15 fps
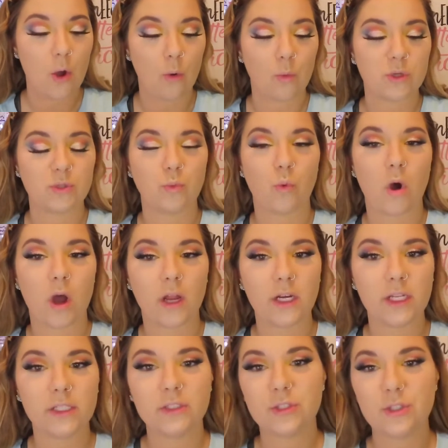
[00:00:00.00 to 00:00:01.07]
was
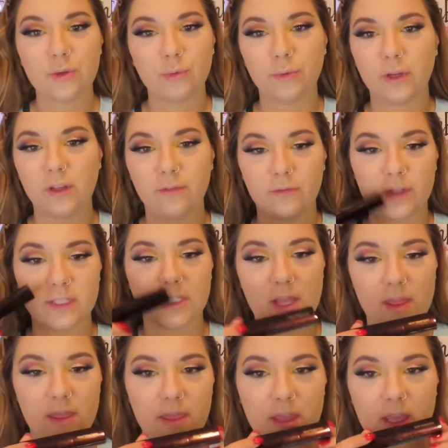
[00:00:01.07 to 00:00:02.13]
wanting to
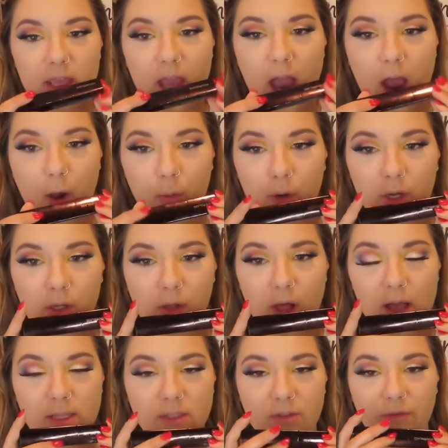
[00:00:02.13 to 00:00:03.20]
revisit the
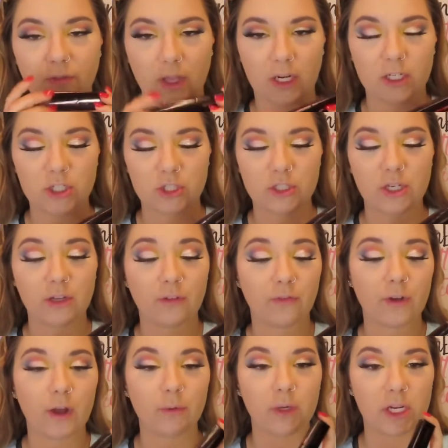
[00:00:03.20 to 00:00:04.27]
Hourglass Vanish Stick
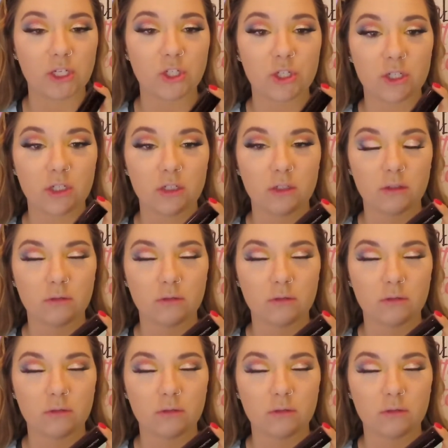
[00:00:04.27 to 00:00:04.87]
foundation,